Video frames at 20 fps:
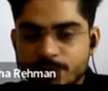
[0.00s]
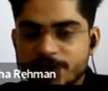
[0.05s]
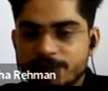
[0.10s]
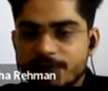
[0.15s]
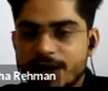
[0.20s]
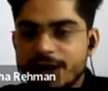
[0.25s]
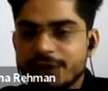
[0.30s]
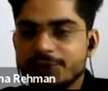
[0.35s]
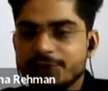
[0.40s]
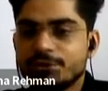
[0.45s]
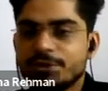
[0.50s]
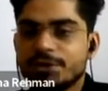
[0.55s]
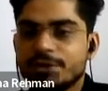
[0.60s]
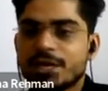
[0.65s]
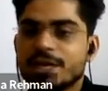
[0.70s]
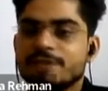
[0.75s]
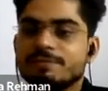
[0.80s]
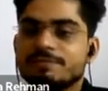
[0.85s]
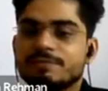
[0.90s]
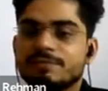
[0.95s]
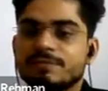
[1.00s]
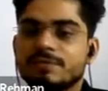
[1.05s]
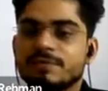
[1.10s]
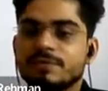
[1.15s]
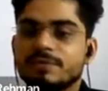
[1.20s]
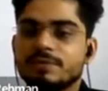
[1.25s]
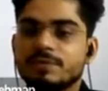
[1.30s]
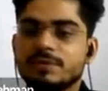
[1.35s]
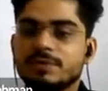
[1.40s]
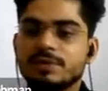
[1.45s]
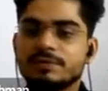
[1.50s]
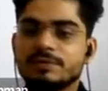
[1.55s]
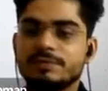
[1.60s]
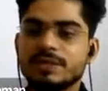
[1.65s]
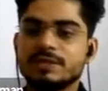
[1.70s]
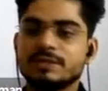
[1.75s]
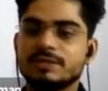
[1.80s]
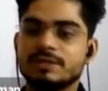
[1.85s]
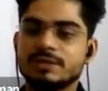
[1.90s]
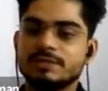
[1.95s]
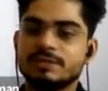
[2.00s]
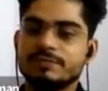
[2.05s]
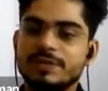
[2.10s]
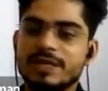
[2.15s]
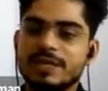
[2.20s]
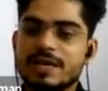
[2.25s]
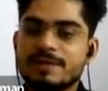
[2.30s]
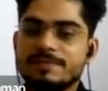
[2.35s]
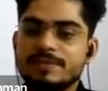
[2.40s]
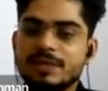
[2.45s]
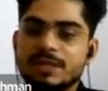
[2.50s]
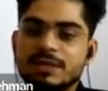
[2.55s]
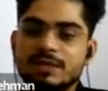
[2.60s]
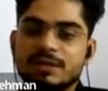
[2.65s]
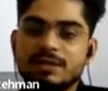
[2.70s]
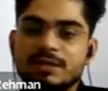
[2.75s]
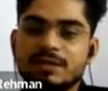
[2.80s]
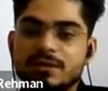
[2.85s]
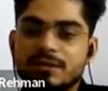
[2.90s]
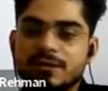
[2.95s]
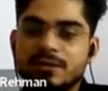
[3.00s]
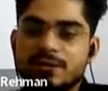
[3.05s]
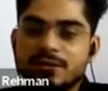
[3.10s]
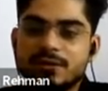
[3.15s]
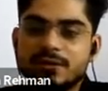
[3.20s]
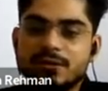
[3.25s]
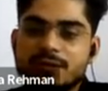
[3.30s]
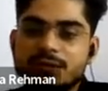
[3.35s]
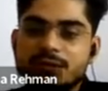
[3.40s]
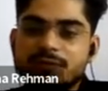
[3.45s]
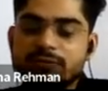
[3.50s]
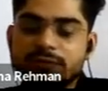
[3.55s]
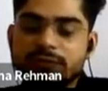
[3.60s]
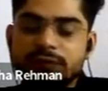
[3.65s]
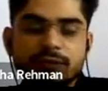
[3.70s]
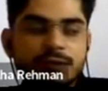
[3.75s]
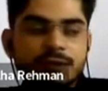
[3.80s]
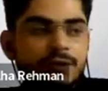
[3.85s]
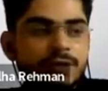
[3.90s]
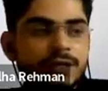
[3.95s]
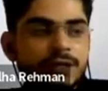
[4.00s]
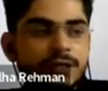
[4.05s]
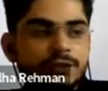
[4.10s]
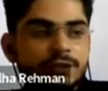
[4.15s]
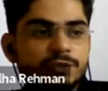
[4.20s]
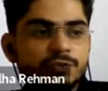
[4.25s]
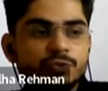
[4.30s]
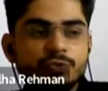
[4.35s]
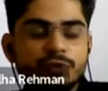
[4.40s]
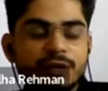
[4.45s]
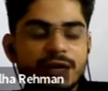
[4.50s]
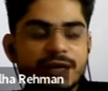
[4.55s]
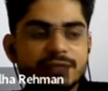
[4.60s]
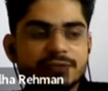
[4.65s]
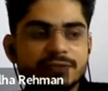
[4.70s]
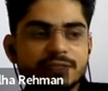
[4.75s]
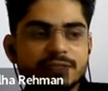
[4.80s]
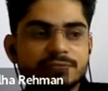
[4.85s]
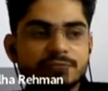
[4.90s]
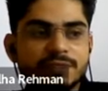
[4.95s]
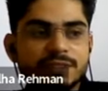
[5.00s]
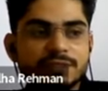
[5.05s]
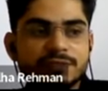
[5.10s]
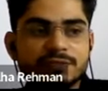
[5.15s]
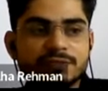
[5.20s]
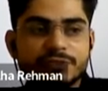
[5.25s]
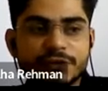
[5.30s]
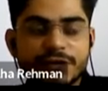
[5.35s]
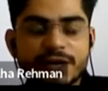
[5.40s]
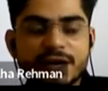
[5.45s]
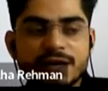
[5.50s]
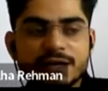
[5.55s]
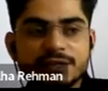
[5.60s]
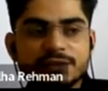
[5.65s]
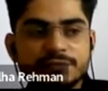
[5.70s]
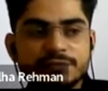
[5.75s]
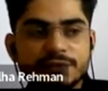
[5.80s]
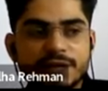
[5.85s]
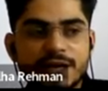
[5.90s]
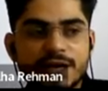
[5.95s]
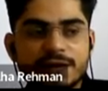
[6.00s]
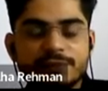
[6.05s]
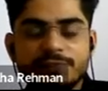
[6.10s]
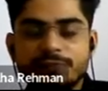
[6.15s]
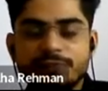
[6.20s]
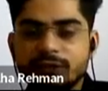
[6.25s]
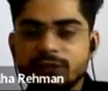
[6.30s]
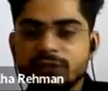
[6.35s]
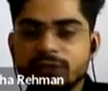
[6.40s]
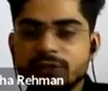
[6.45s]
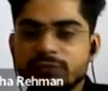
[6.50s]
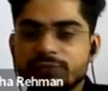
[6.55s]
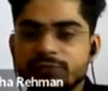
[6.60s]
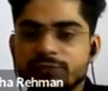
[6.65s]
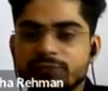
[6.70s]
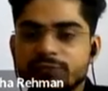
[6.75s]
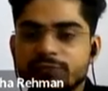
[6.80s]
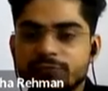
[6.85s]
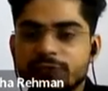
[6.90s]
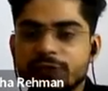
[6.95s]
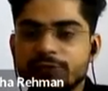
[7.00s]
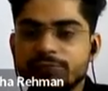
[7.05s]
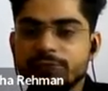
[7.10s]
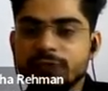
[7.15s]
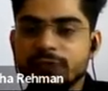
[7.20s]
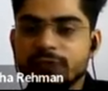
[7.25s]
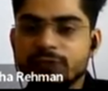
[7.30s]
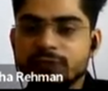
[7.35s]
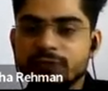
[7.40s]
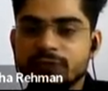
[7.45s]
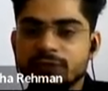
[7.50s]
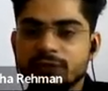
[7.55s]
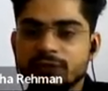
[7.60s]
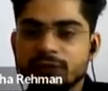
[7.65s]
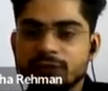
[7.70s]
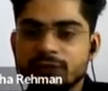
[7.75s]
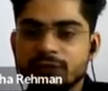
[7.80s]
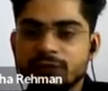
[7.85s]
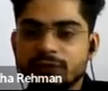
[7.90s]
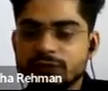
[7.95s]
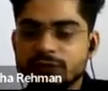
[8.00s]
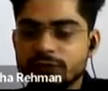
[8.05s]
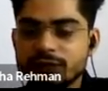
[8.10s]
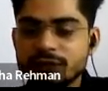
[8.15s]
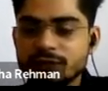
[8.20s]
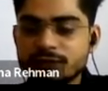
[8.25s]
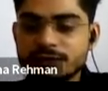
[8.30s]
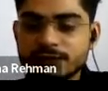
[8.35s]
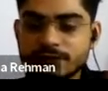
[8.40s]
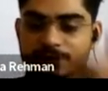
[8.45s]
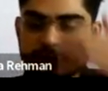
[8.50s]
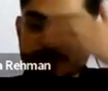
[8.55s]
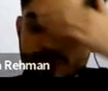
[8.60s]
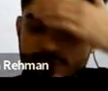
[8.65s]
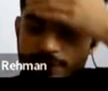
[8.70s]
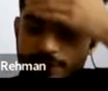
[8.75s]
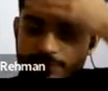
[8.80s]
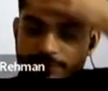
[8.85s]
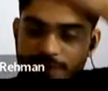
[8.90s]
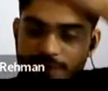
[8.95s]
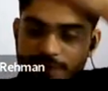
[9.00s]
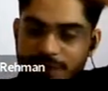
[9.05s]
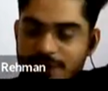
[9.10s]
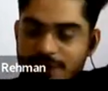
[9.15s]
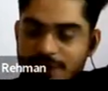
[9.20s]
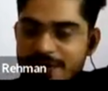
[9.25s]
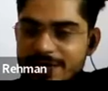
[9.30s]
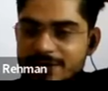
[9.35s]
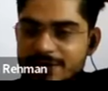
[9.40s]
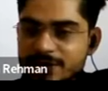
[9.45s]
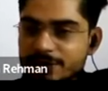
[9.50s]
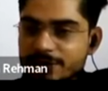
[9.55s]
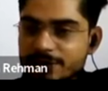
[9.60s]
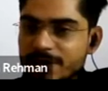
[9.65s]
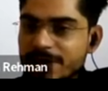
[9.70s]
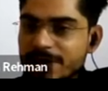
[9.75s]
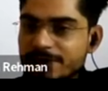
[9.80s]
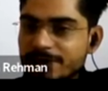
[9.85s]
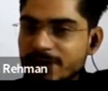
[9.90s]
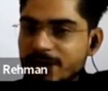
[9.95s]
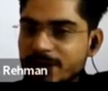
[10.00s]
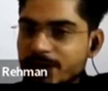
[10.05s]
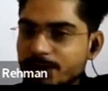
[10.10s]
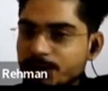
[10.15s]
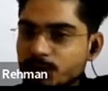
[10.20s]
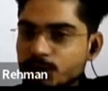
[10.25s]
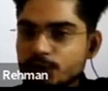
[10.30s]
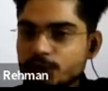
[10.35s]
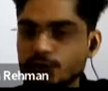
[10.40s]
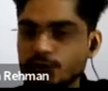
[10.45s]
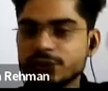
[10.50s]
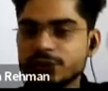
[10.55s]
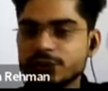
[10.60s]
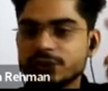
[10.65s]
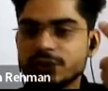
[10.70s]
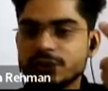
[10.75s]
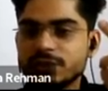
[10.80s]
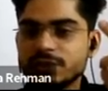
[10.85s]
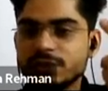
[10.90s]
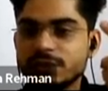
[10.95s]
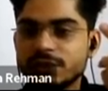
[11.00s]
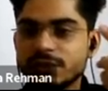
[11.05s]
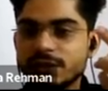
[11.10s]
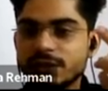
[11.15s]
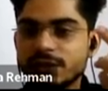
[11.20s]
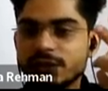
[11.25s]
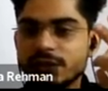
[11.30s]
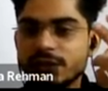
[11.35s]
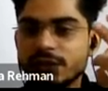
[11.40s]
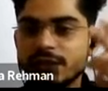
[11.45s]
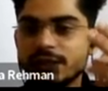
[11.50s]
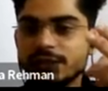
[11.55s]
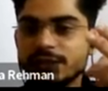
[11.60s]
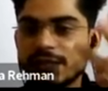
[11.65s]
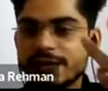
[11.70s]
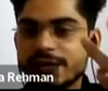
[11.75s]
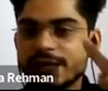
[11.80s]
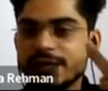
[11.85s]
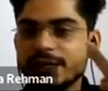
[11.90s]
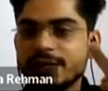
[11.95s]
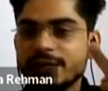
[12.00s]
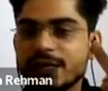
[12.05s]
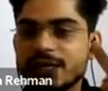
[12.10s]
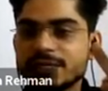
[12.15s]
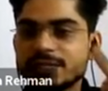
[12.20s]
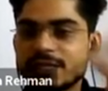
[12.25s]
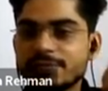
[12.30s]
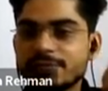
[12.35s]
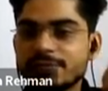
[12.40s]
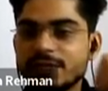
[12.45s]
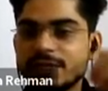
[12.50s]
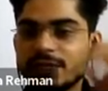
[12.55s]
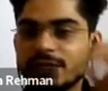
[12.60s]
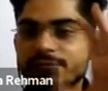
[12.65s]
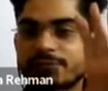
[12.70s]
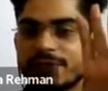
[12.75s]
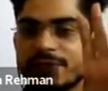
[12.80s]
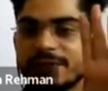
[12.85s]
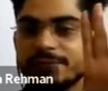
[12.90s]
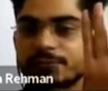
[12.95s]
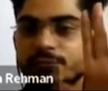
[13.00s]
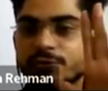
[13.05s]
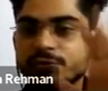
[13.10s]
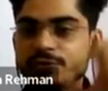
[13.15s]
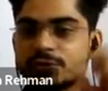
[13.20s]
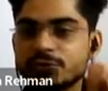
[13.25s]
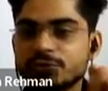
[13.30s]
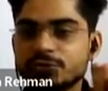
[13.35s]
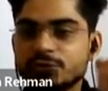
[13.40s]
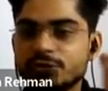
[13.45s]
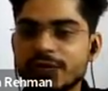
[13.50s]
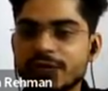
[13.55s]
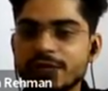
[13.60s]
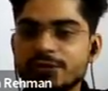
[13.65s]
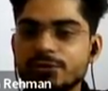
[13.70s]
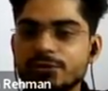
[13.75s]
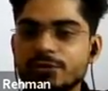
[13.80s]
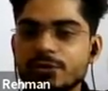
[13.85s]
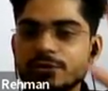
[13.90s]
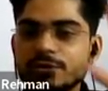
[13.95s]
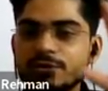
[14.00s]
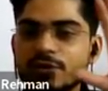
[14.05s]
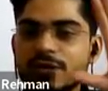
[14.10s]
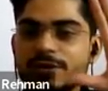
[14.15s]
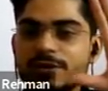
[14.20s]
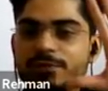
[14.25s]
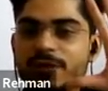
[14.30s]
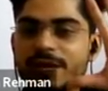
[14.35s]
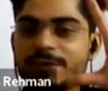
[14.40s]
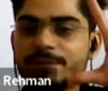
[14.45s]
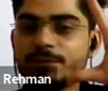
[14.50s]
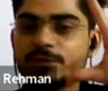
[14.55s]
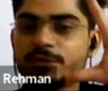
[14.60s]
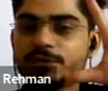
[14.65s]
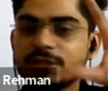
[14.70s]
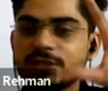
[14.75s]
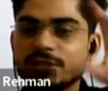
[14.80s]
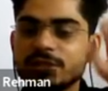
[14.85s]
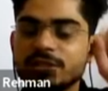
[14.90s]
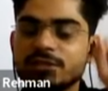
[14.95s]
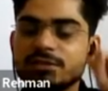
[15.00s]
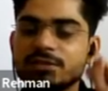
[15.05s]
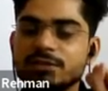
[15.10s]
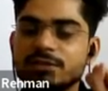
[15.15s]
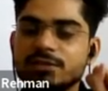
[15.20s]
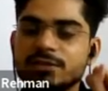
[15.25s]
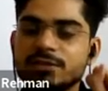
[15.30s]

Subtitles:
divide your time. Means we have the, so only 2 classes, means 3 hours we have in 1 week. So in one class, if I will give 2 questions, in second class I will give 5 questions. So can you not solve 5 questions in